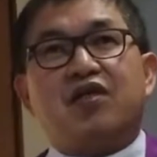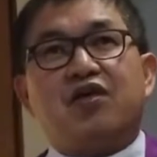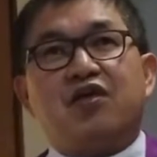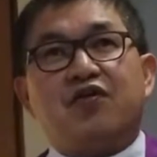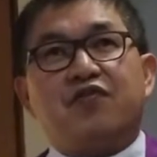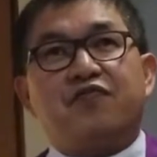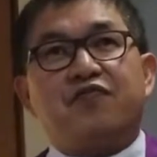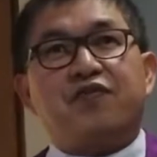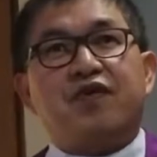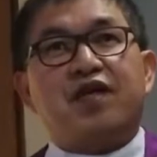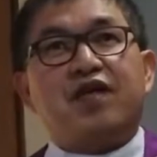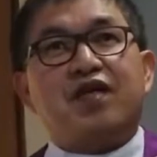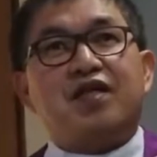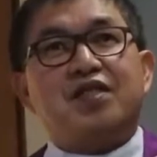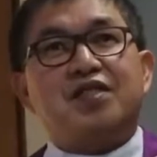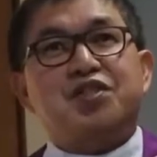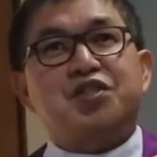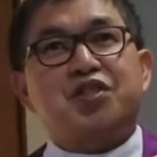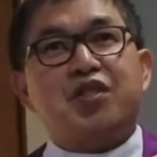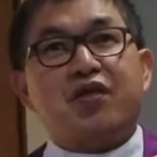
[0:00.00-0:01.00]
of
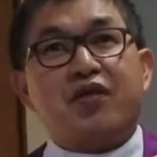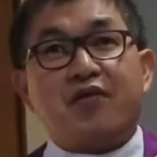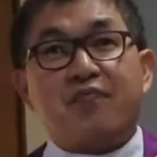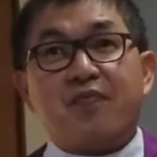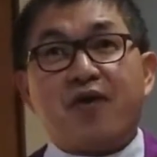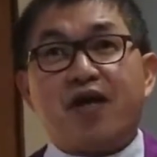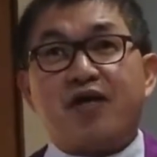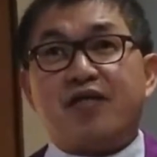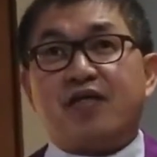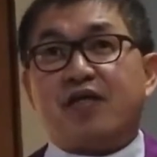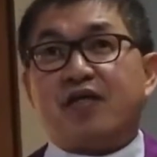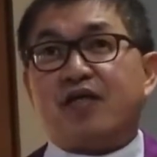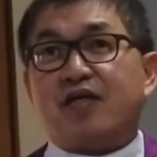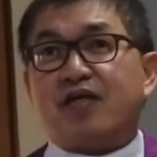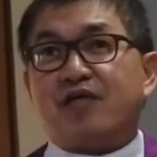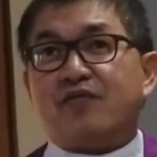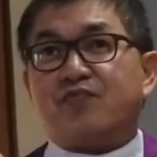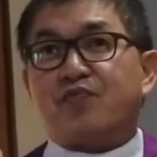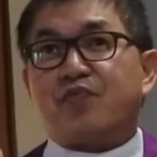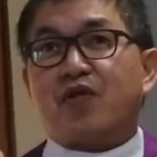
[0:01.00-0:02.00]
Jeremiah,
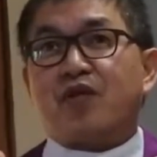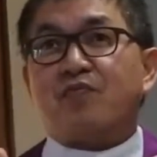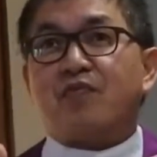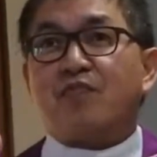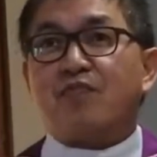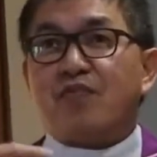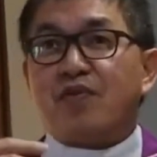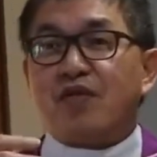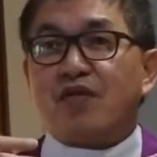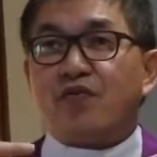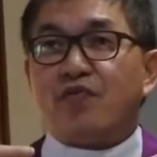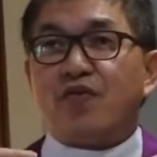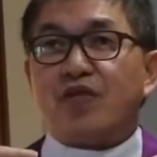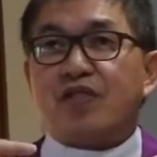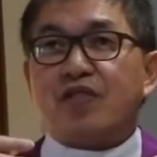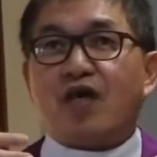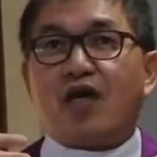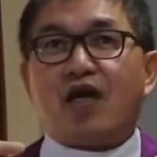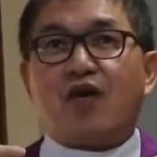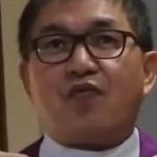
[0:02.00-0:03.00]
and probably
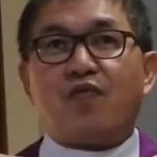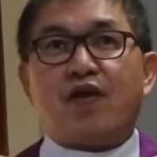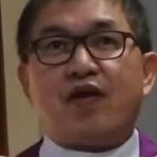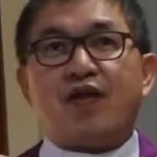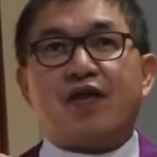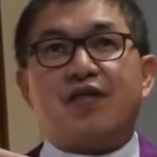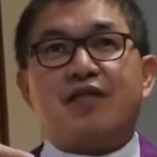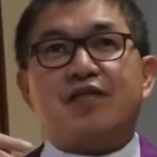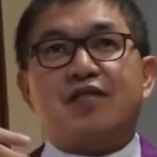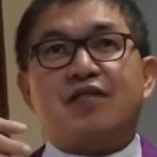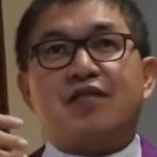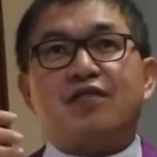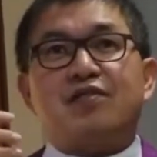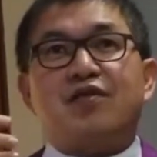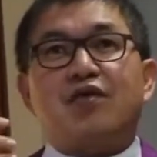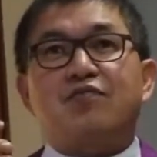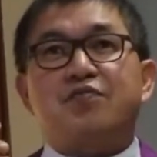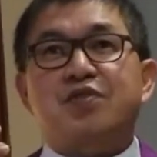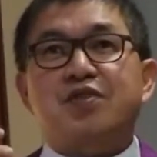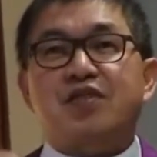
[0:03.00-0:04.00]
with our
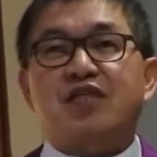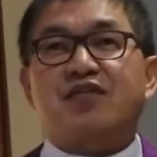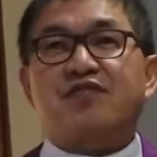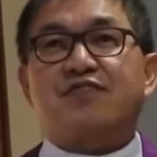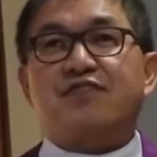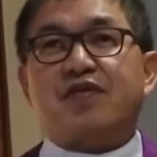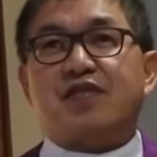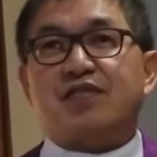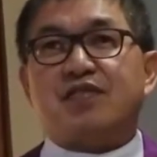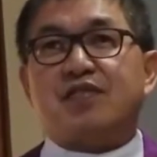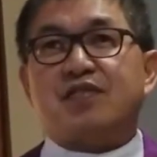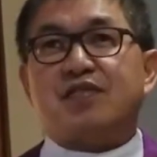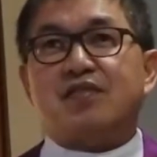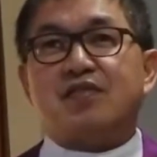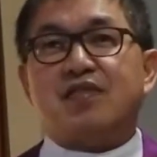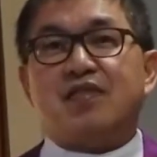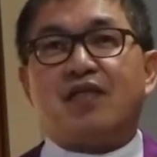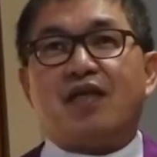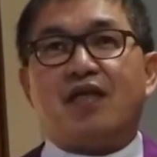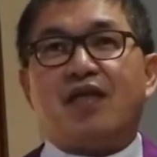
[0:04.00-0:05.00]
Lenten
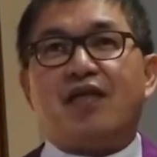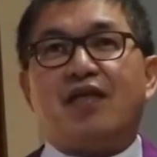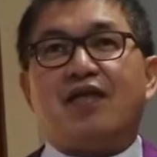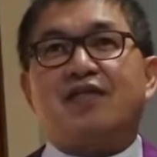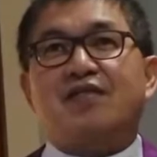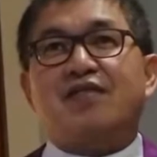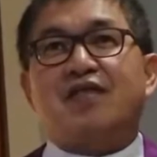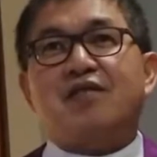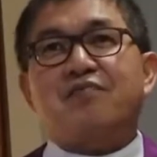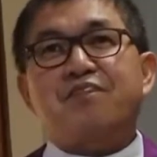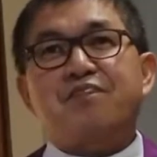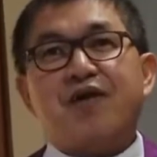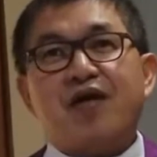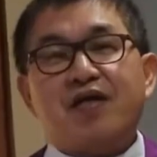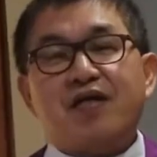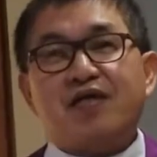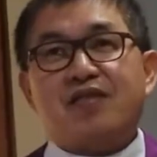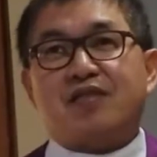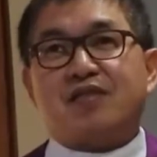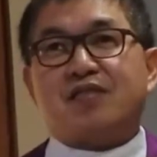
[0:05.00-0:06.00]
observance, Lenten
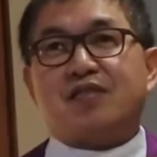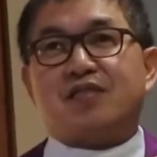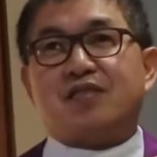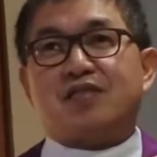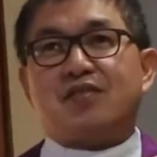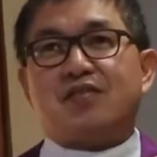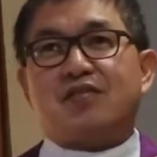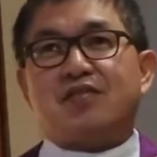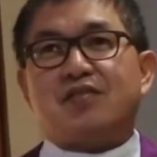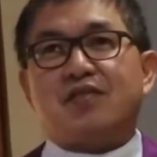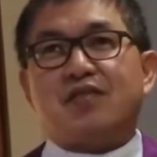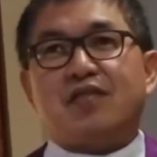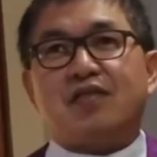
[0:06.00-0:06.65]
penance, you know,